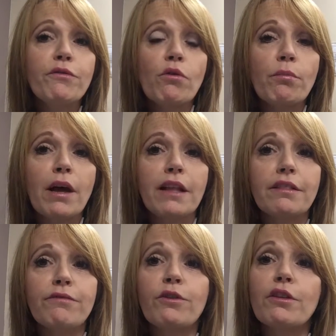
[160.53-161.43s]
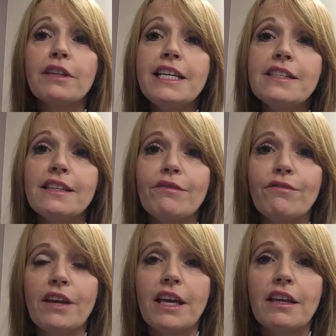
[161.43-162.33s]
full month for the leasing
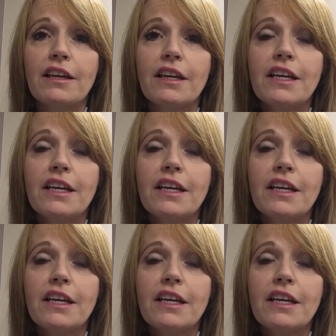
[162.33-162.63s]
fee.